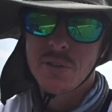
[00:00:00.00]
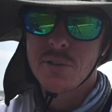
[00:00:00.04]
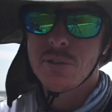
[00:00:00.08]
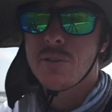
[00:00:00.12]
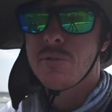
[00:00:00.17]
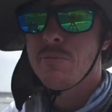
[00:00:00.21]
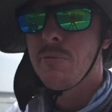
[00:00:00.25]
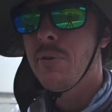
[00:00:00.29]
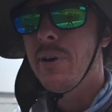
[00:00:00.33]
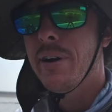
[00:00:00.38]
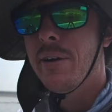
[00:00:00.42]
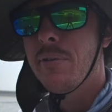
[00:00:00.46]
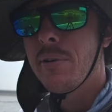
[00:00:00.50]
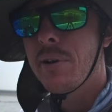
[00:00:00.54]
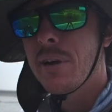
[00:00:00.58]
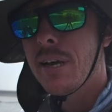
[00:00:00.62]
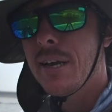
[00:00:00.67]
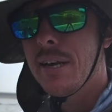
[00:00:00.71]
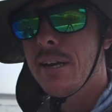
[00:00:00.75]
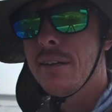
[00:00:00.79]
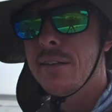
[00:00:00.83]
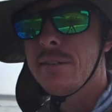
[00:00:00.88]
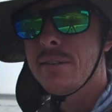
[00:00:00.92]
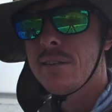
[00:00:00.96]
just whatever
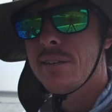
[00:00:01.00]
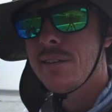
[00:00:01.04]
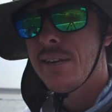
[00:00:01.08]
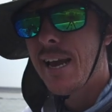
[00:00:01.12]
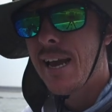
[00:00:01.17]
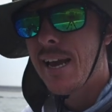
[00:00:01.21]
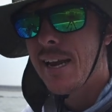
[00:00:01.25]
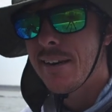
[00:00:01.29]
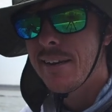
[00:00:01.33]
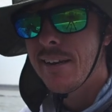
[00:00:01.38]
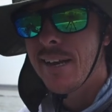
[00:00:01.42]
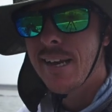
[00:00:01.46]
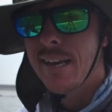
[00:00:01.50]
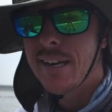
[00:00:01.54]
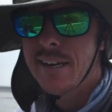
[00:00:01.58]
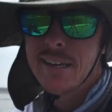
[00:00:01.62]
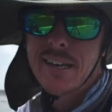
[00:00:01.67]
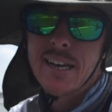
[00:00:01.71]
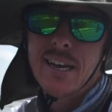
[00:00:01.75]
kind of snack dad